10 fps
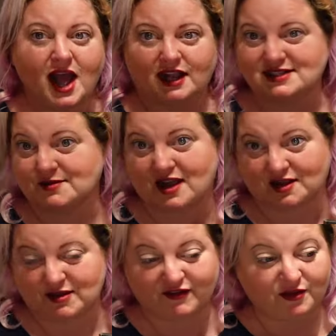because I'm not
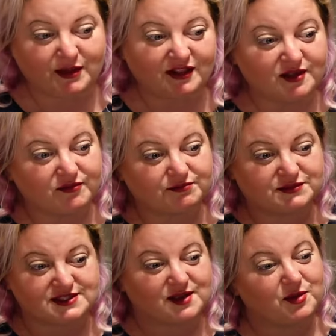gonna be filming them
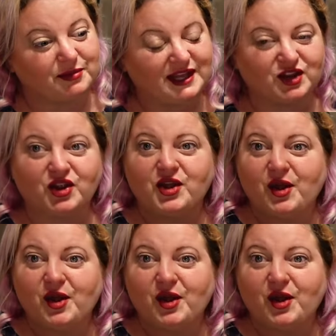since I won't be here.